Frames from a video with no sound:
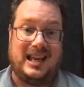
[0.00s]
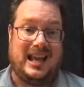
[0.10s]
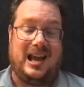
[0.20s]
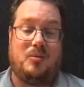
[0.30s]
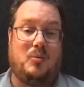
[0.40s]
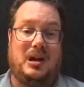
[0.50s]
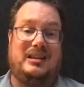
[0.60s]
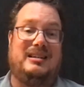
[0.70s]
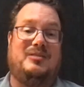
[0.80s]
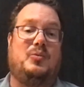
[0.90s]
And
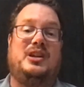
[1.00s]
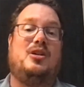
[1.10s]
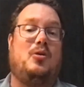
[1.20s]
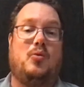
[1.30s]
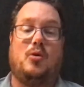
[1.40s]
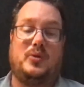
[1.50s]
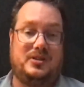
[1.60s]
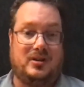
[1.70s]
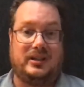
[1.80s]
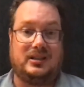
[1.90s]
we know what we're doing.